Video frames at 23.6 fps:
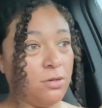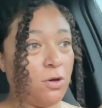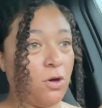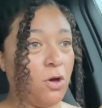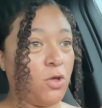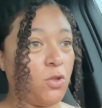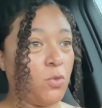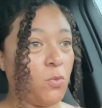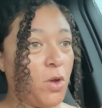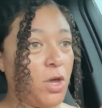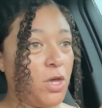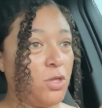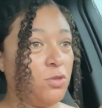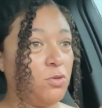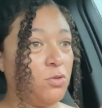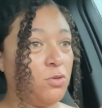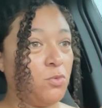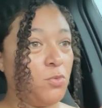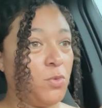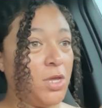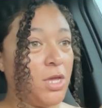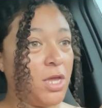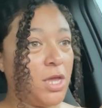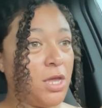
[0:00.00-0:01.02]
all the way through the
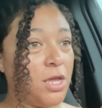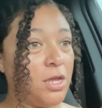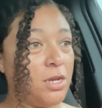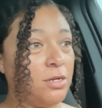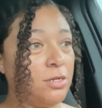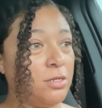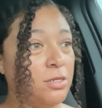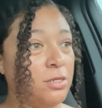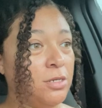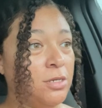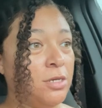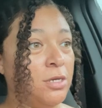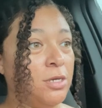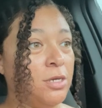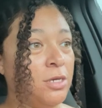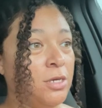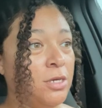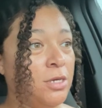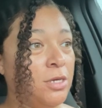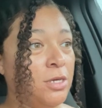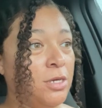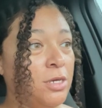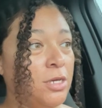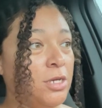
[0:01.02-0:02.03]
weekend
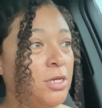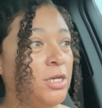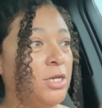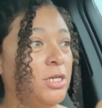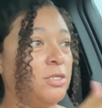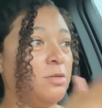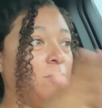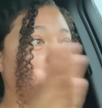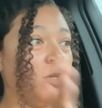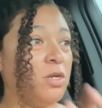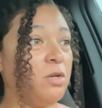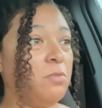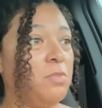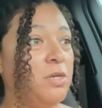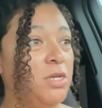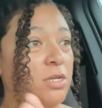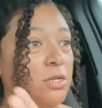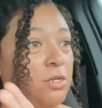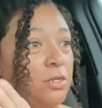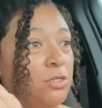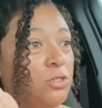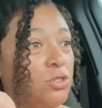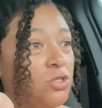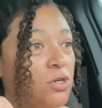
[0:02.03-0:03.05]
because I'm gonna be
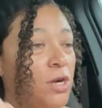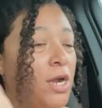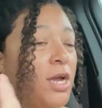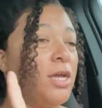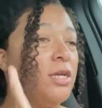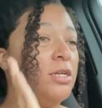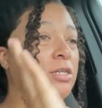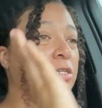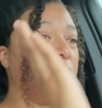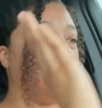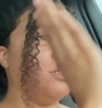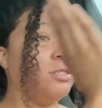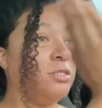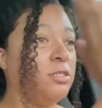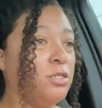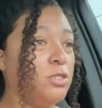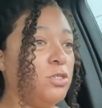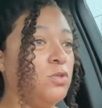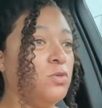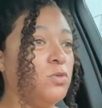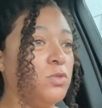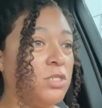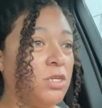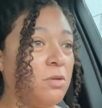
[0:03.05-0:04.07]
trying to
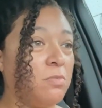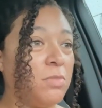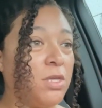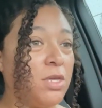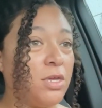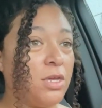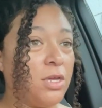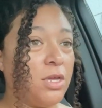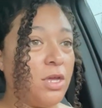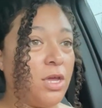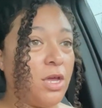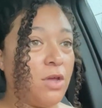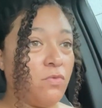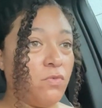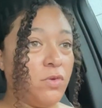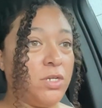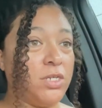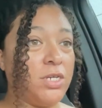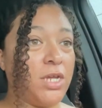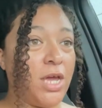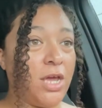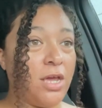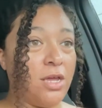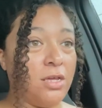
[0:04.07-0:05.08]
do something every
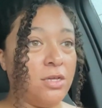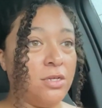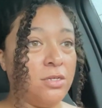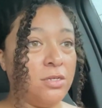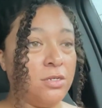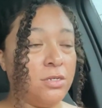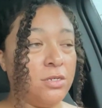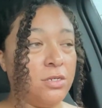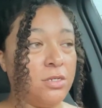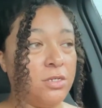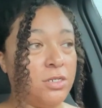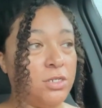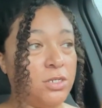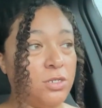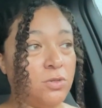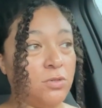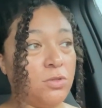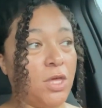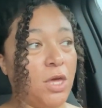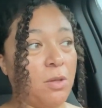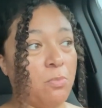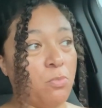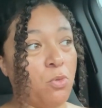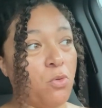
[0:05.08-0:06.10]
day until
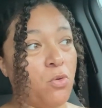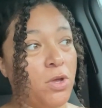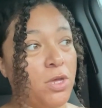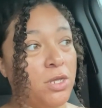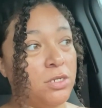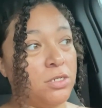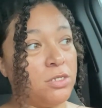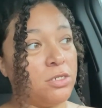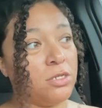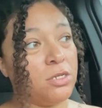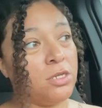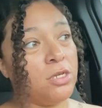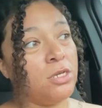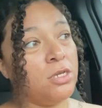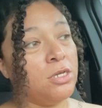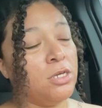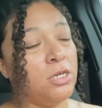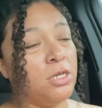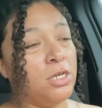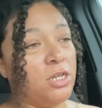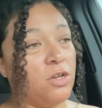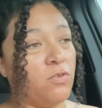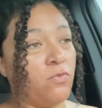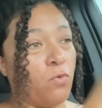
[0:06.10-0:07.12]
that point.
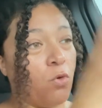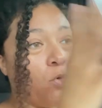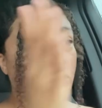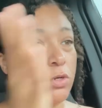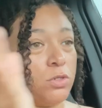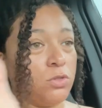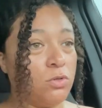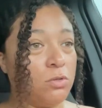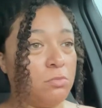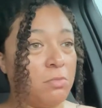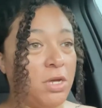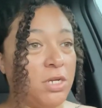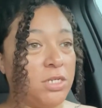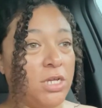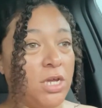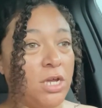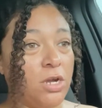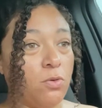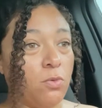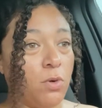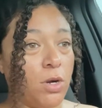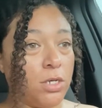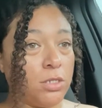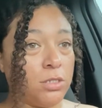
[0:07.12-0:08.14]
And of course with my day
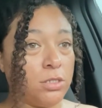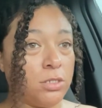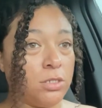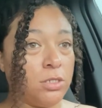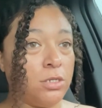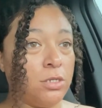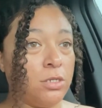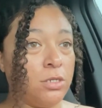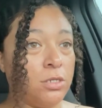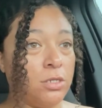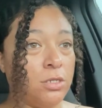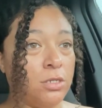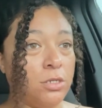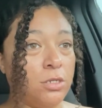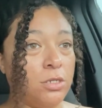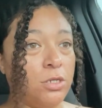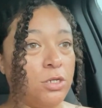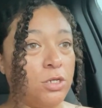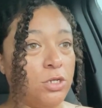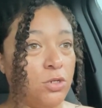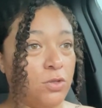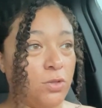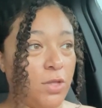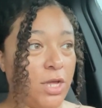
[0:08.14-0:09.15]
of rest, I'm
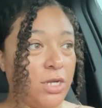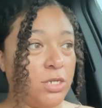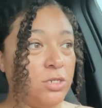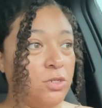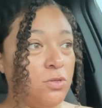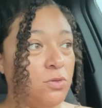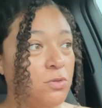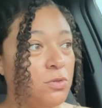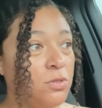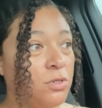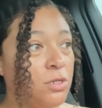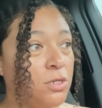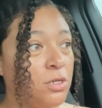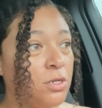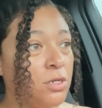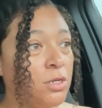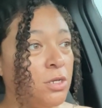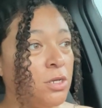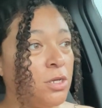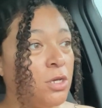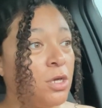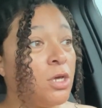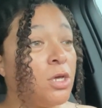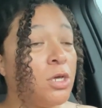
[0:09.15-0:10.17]
gonna do that too.
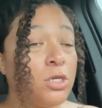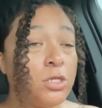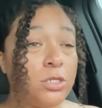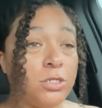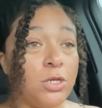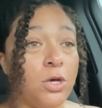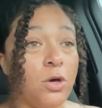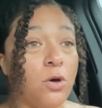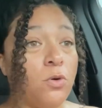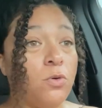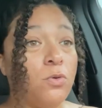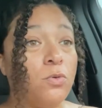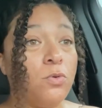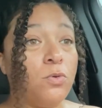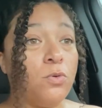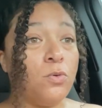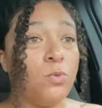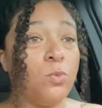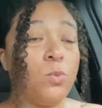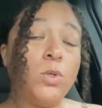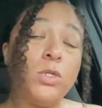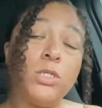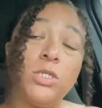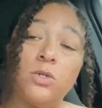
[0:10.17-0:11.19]
So
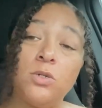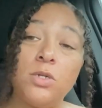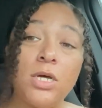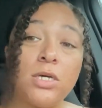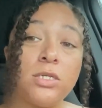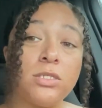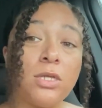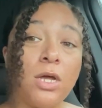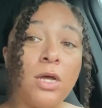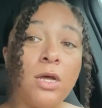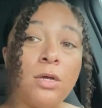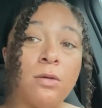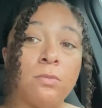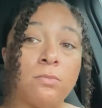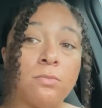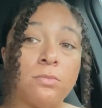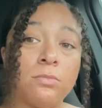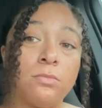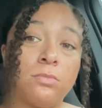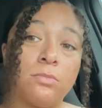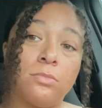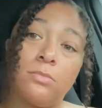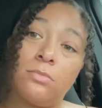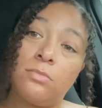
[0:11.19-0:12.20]
until next time,
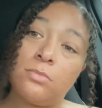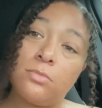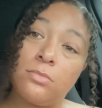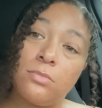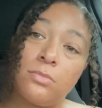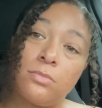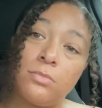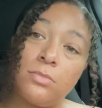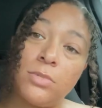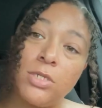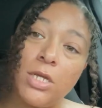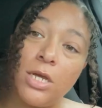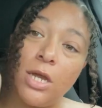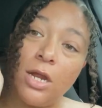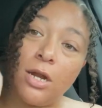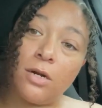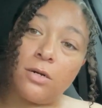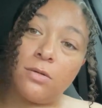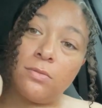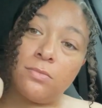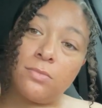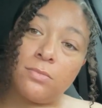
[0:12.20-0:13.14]
take care.